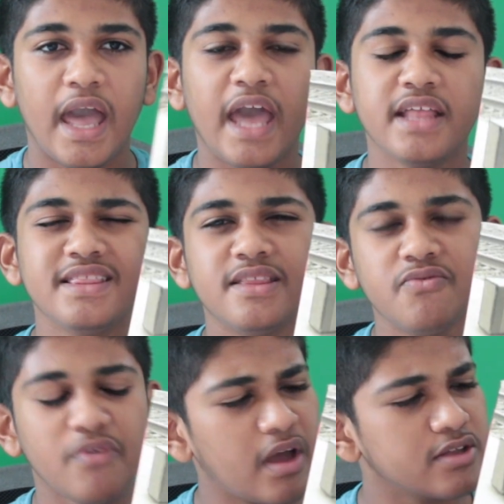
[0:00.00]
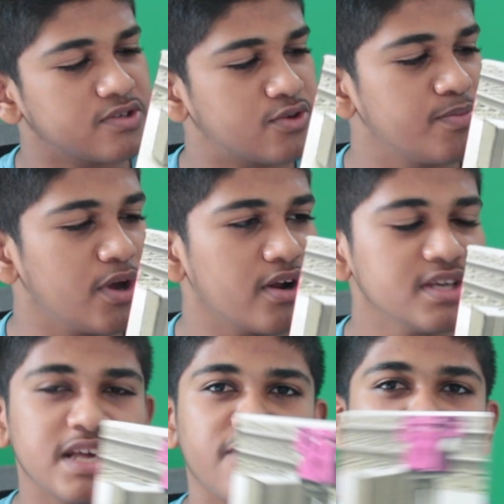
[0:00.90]
And to be
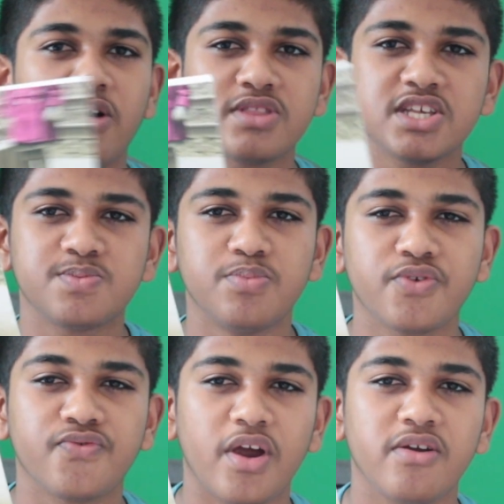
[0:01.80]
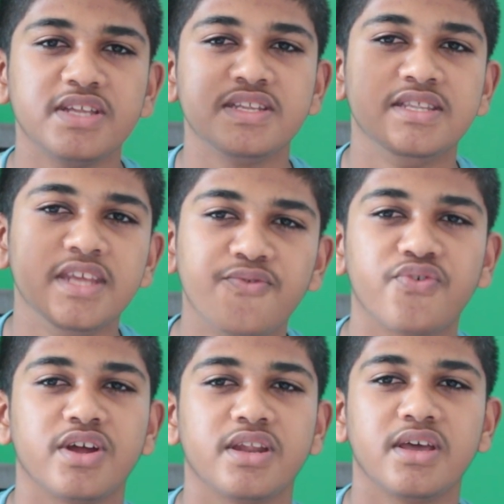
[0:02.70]
honest, I found this book very
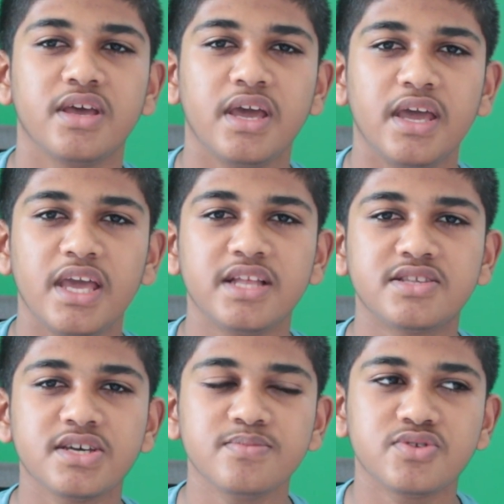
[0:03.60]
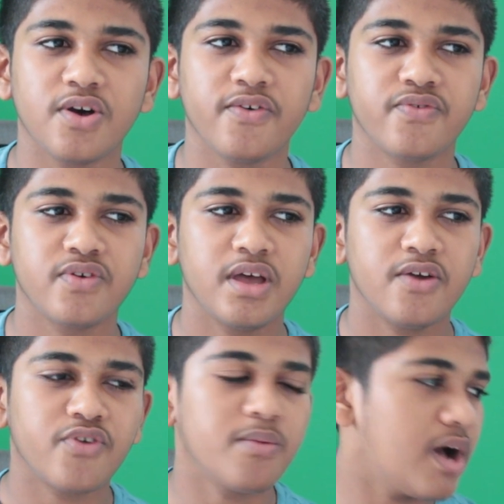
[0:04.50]
different in terms of
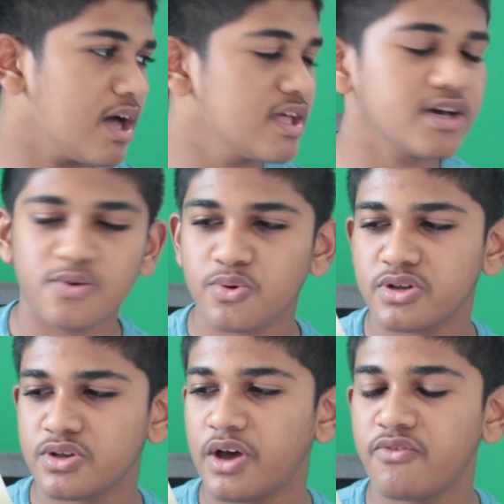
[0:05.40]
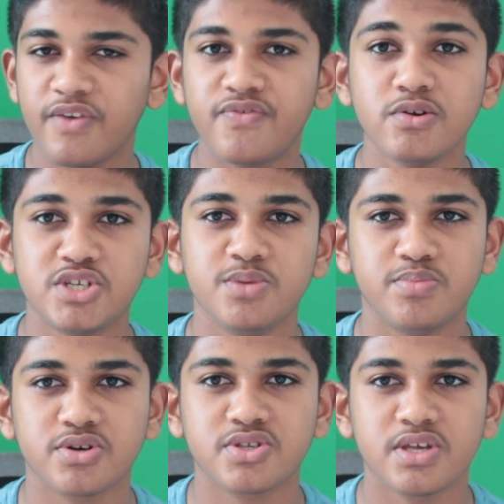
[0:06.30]
from other refugee
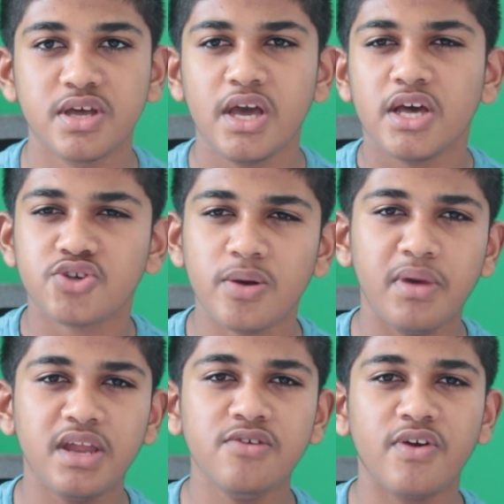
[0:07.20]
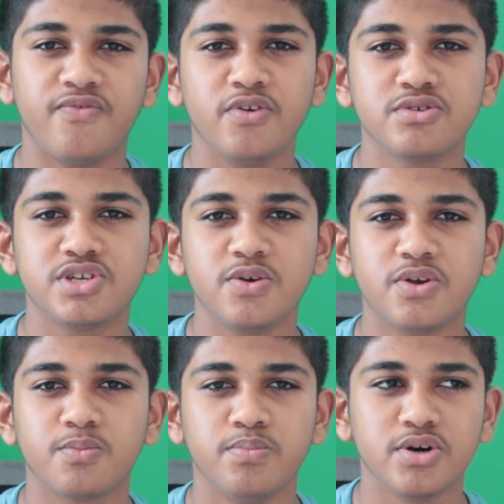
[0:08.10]
books. So in many
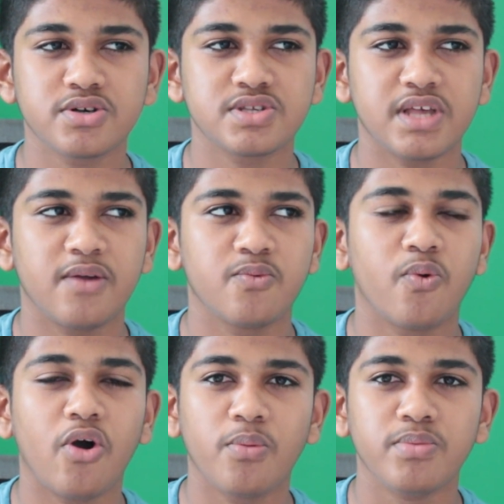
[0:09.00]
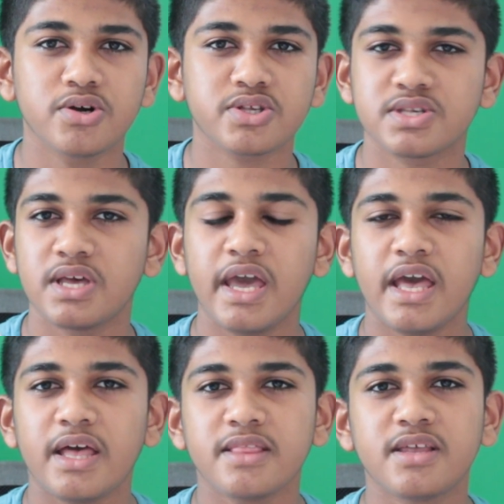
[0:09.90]
refugee books and war books,
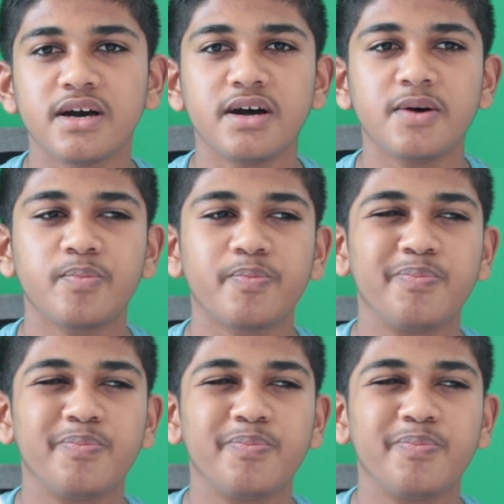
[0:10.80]
the